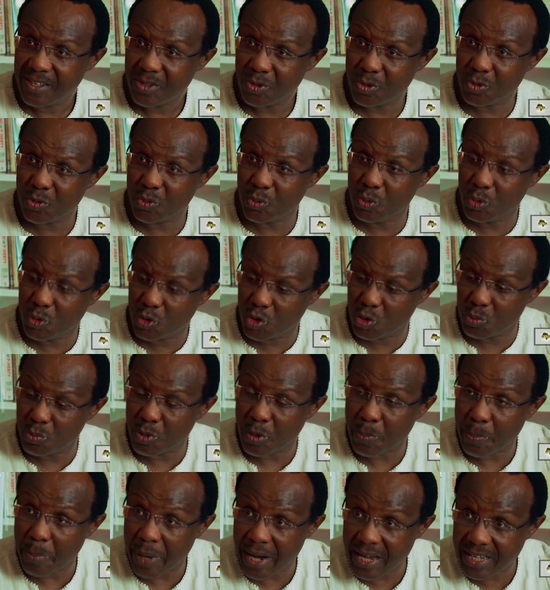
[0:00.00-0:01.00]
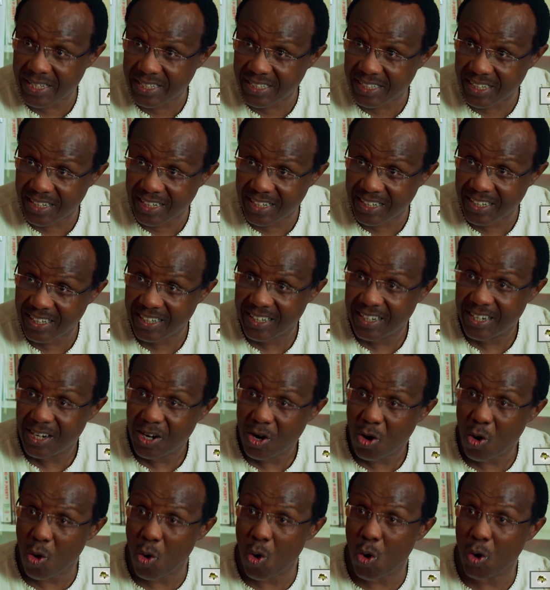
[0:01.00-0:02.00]
those goods to Mombasa
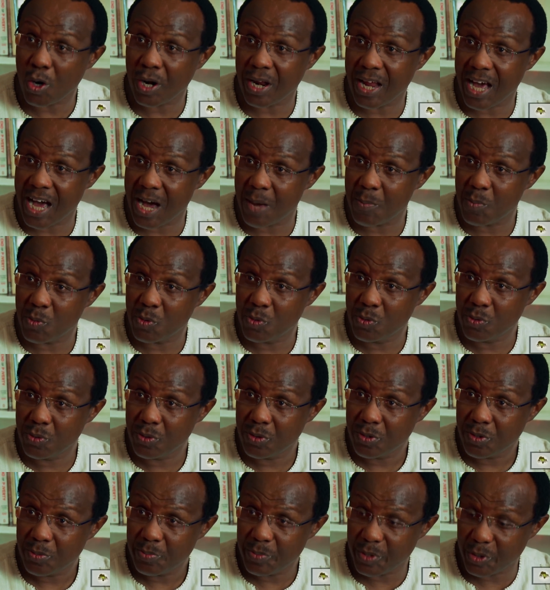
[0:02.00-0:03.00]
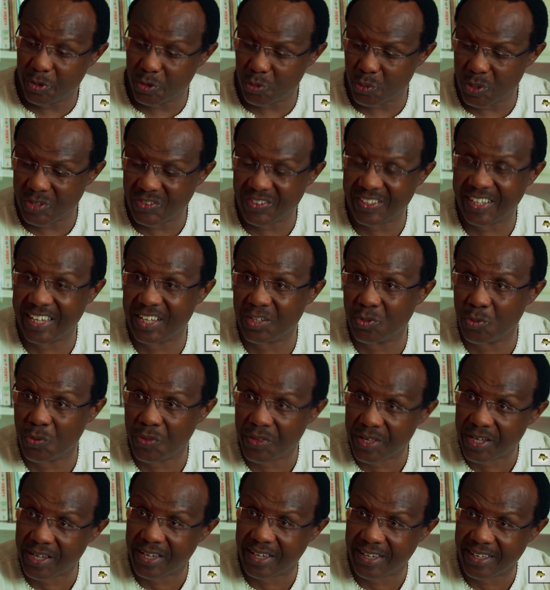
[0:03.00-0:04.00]
or Lamu, because once you get to
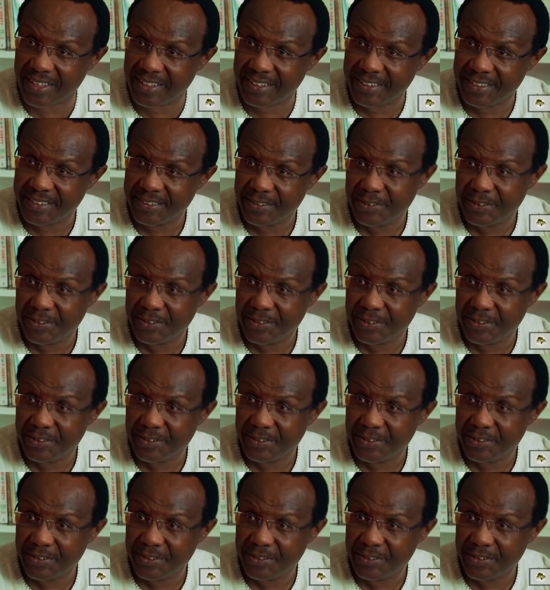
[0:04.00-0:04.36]
Thika,